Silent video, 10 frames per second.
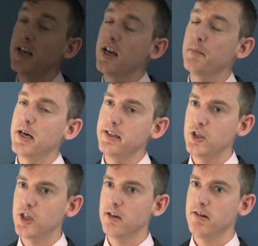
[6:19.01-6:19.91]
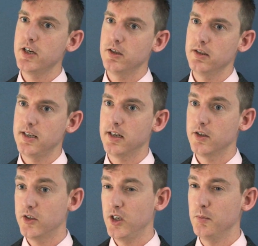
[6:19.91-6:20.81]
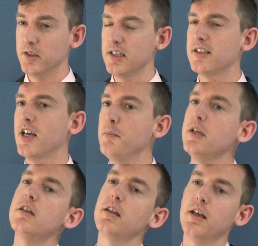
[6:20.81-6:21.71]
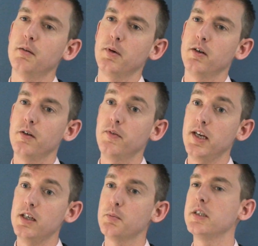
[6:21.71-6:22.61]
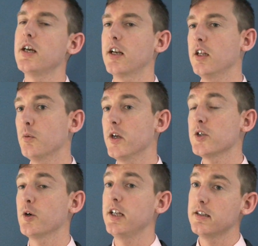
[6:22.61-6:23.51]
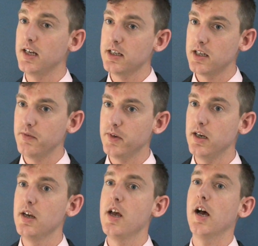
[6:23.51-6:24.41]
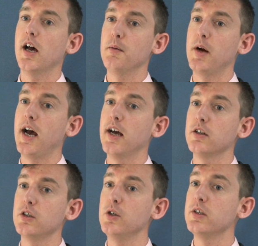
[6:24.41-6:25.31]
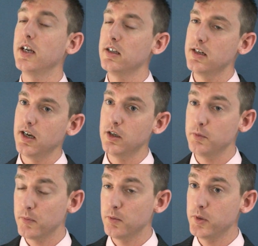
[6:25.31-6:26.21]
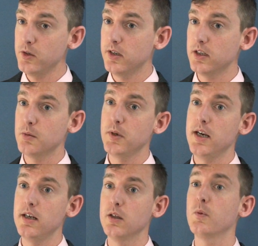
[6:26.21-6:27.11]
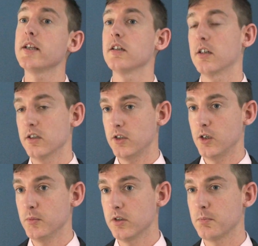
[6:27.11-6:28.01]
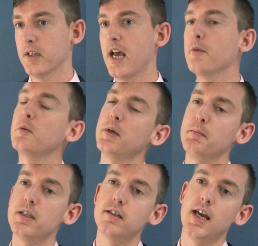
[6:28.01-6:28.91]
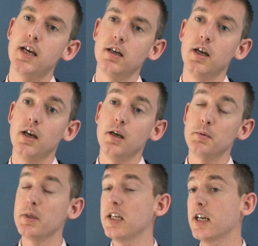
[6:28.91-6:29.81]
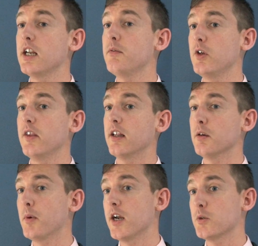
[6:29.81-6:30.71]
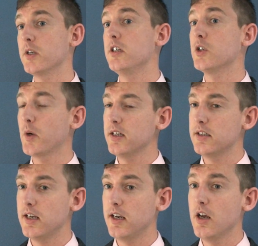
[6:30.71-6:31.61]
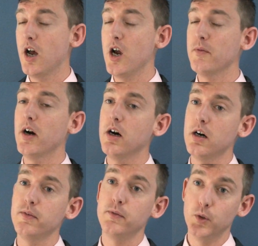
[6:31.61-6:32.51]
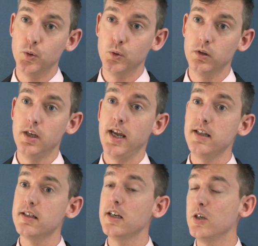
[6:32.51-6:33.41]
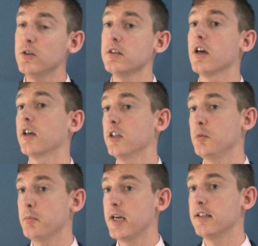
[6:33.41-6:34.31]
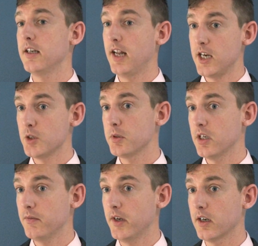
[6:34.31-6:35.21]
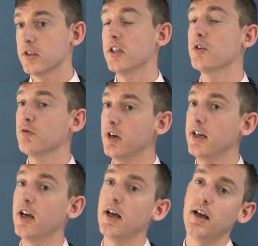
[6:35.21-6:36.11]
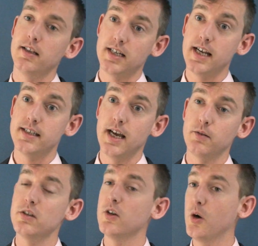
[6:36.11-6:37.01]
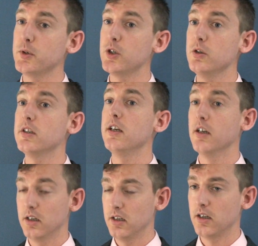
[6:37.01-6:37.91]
thinking about these Generation Z consumers, it's tempting to think of these, particularly the ones who are internet savvy and using internet computing, to be the Western consumers. But that would be a mistake, particularly if you think that by 2020, over half of all internet users are going to be based in Asia Pacific. So this really stands out as an opportunity